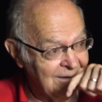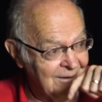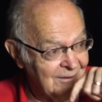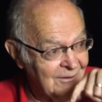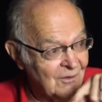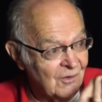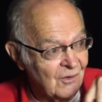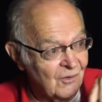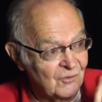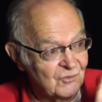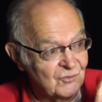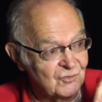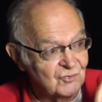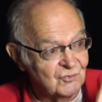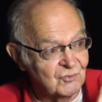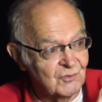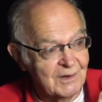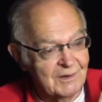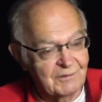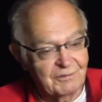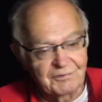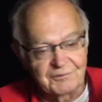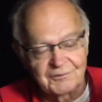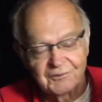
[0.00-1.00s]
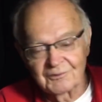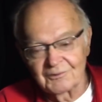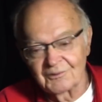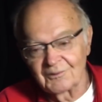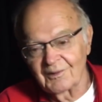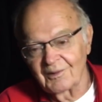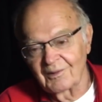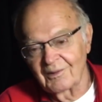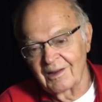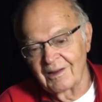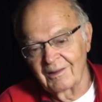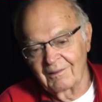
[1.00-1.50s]
goes straight
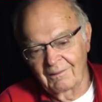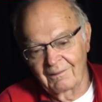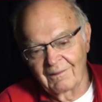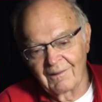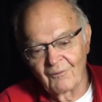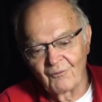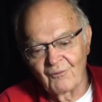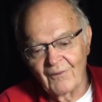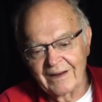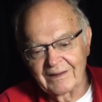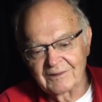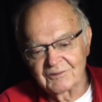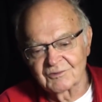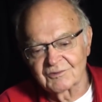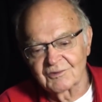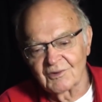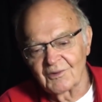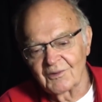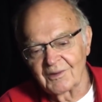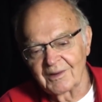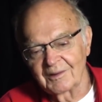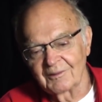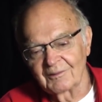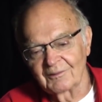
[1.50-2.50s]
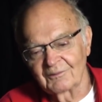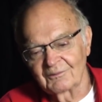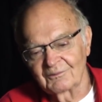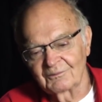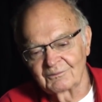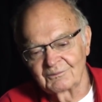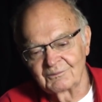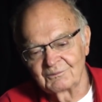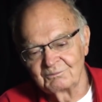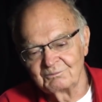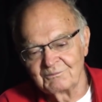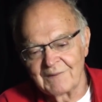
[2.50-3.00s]
through a, a white stone and
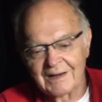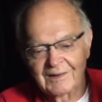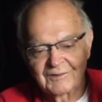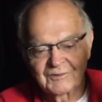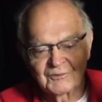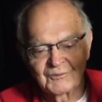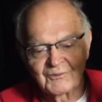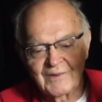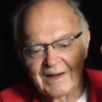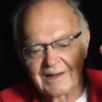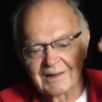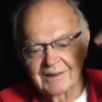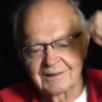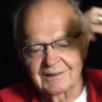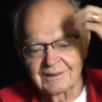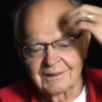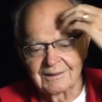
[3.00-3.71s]
makes a right